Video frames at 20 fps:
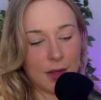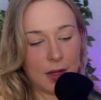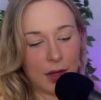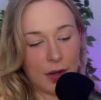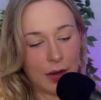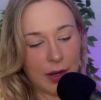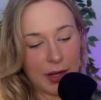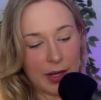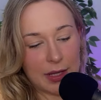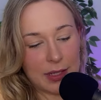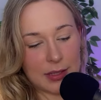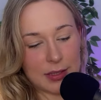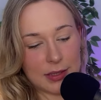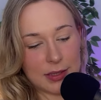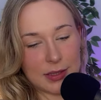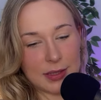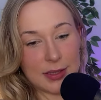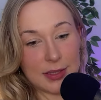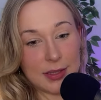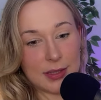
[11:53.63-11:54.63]
All
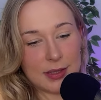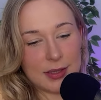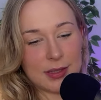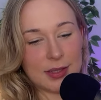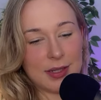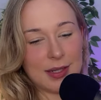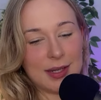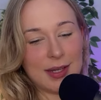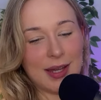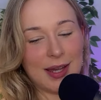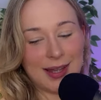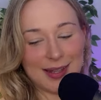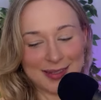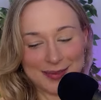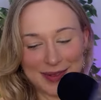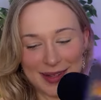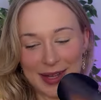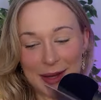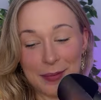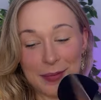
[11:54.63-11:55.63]
right, this has
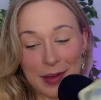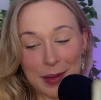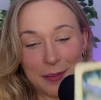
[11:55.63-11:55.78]
been coming